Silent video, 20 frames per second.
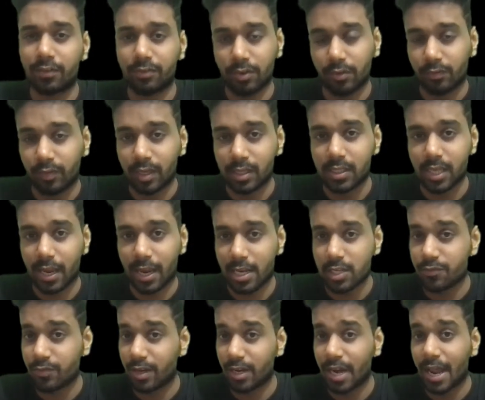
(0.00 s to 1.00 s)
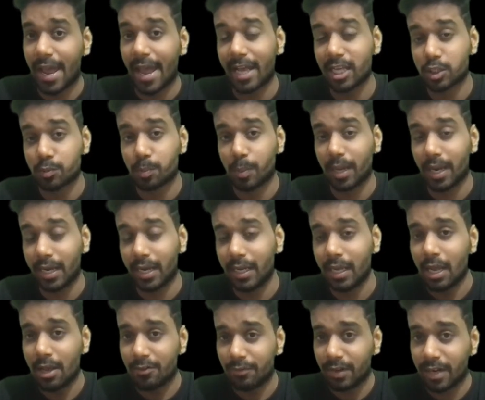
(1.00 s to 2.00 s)
50 seconds where I explain,
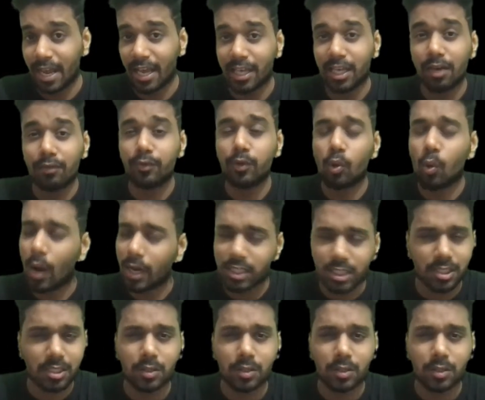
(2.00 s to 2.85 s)
where I give you a